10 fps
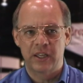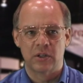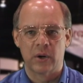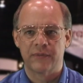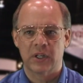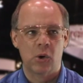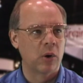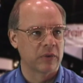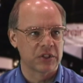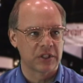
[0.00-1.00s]
You don't have to go
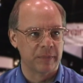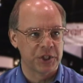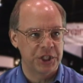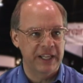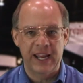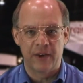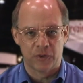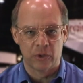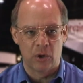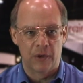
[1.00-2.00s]
over to some machine after
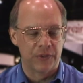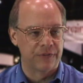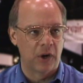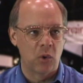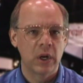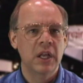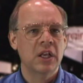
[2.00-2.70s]
they're off the phone.